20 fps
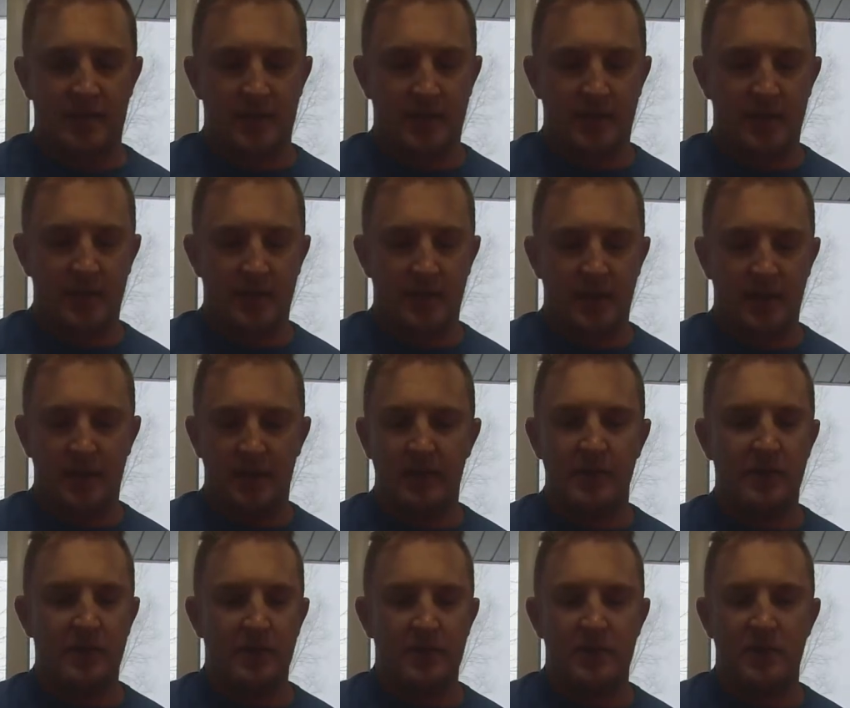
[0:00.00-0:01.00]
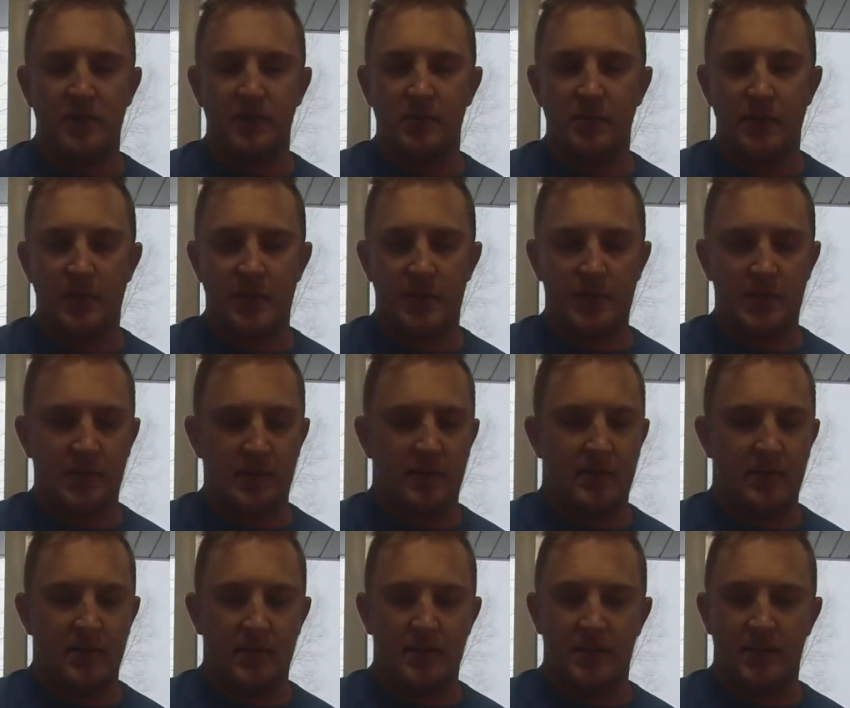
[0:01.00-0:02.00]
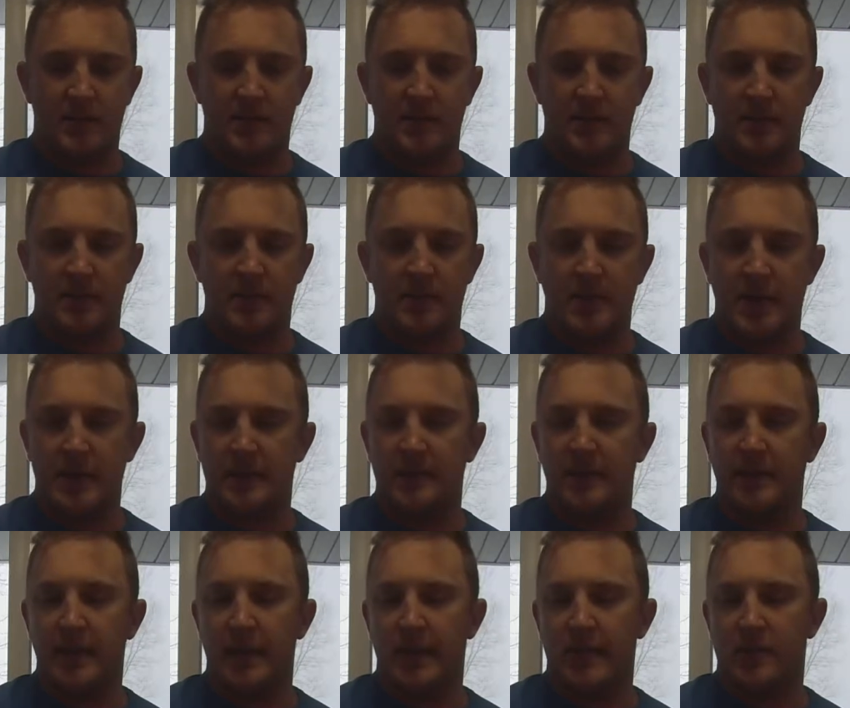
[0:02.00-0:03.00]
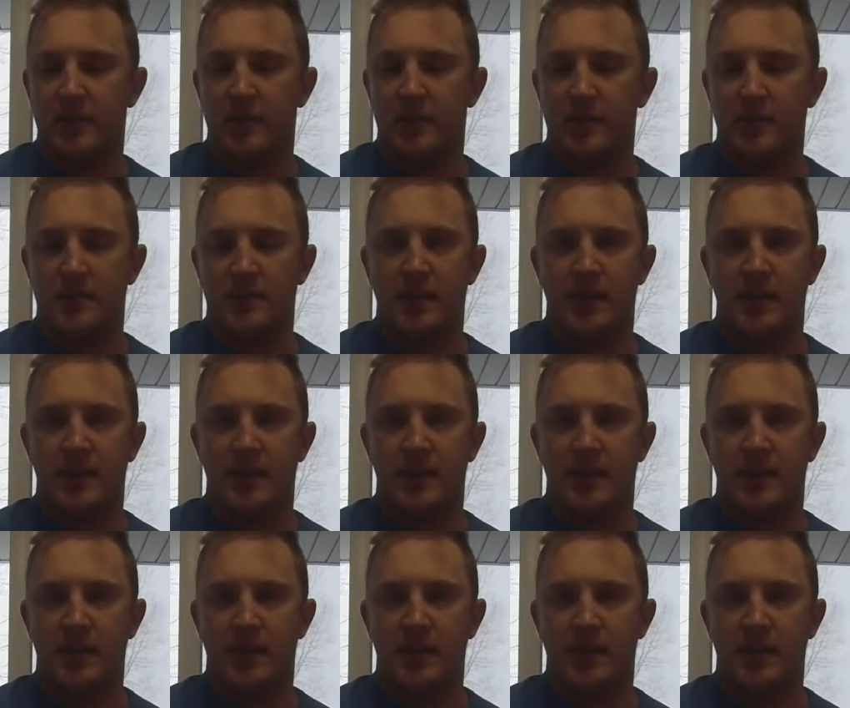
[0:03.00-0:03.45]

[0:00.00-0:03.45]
He tuned it up to his specifications,